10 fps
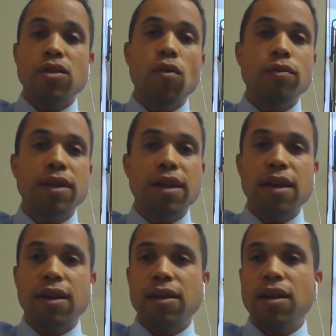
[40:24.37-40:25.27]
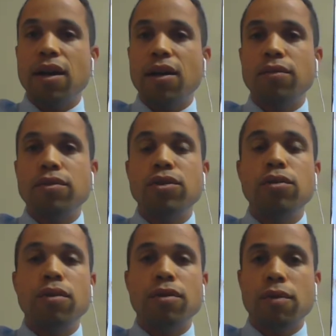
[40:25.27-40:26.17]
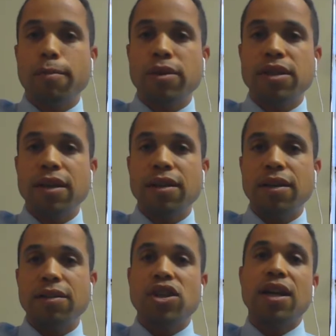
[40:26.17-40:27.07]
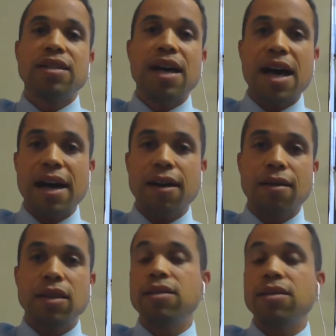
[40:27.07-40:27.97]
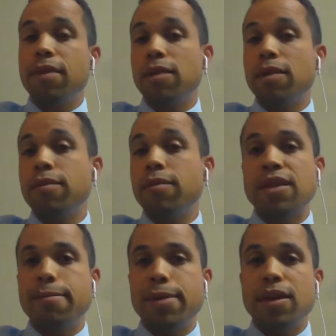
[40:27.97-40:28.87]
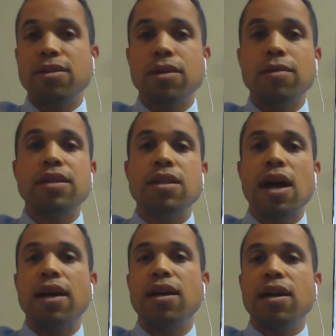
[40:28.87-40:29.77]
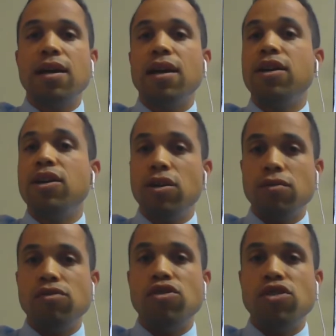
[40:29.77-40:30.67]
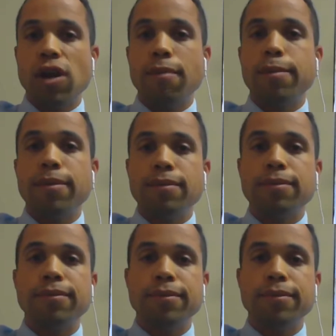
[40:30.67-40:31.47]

but it's only, you know, two to three percent chance higher than somebody without diabetes. So it's not a huge jump.